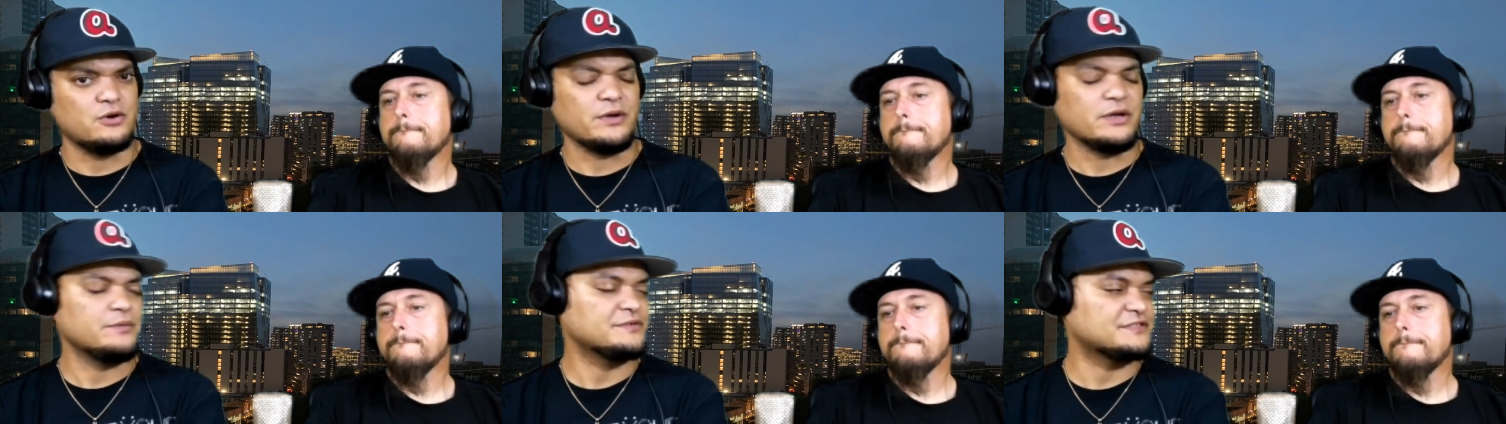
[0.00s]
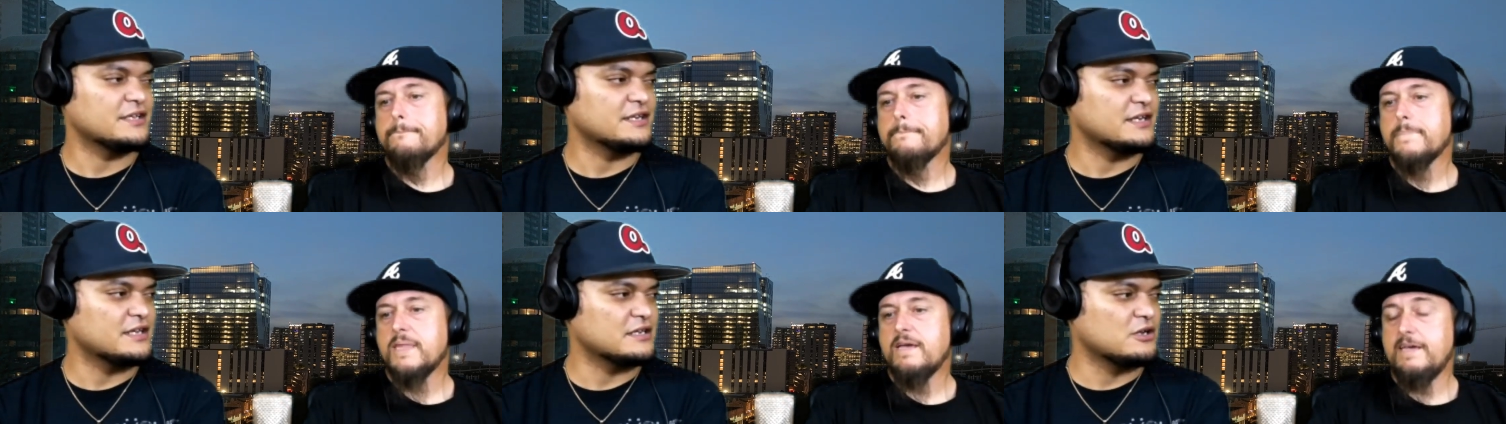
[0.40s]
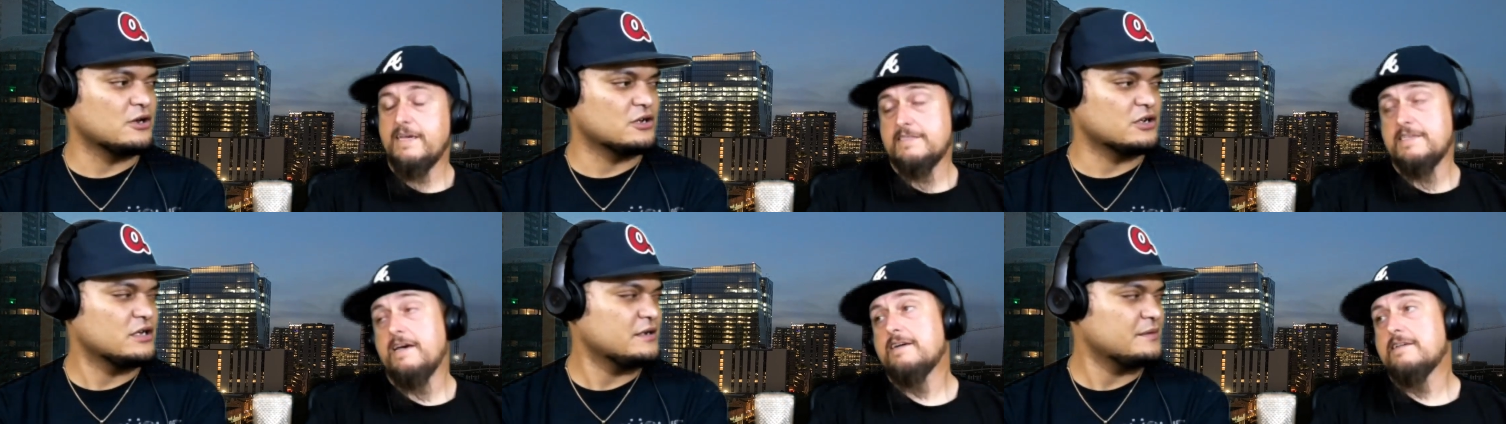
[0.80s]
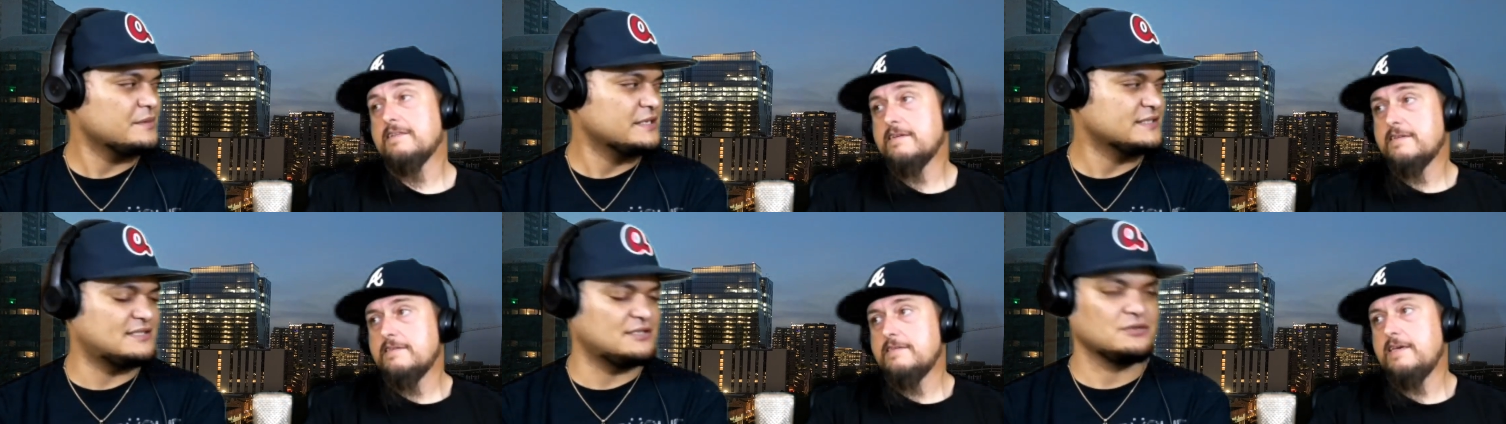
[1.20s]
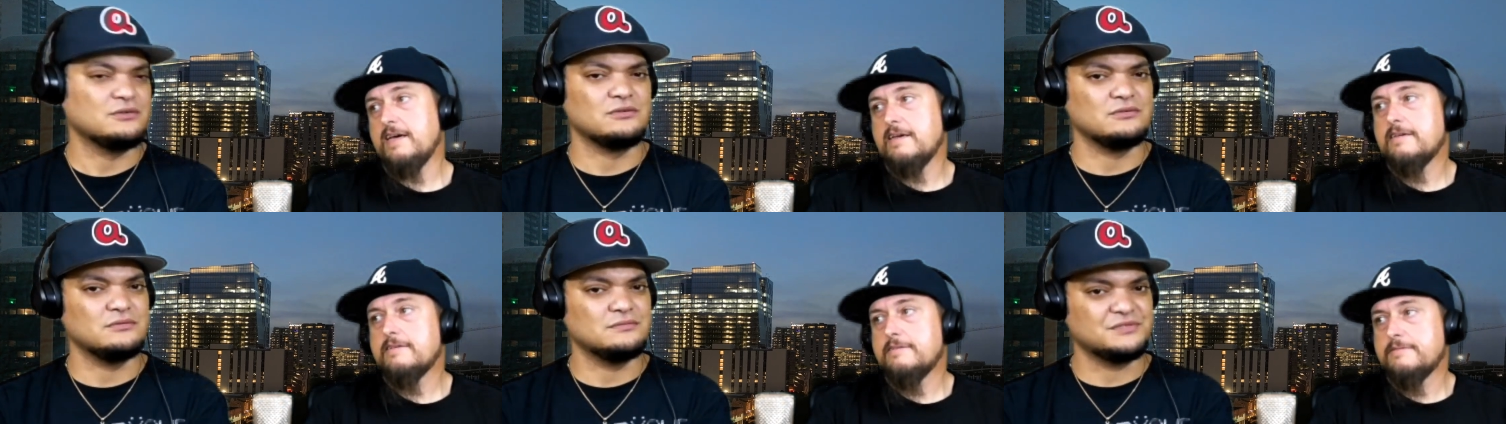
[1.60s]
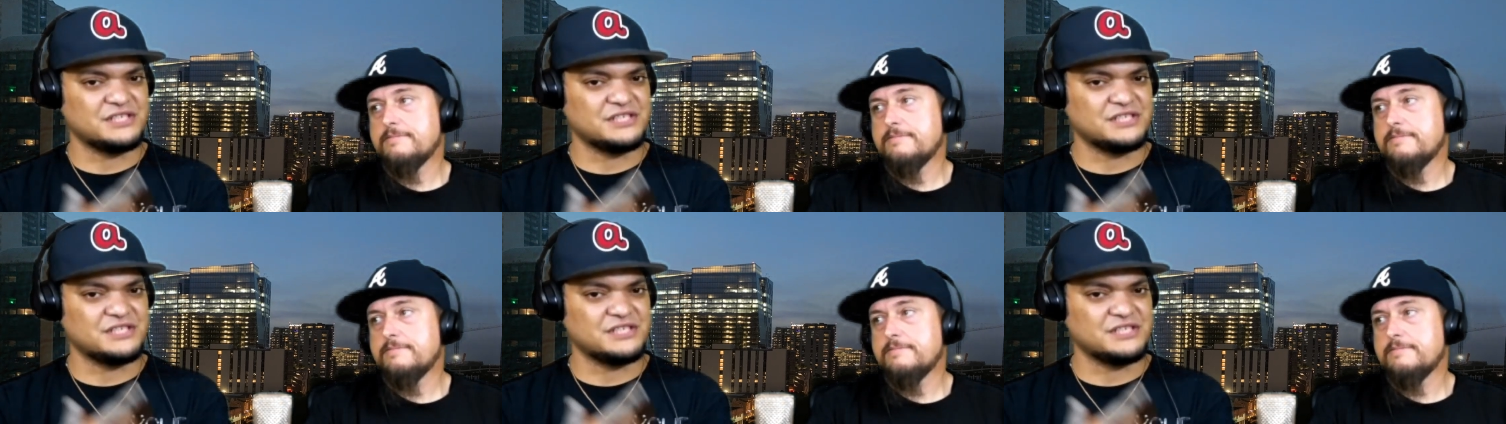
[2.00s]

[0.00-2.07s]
Speaker 1: know he was going to get called exactly. up until yeah.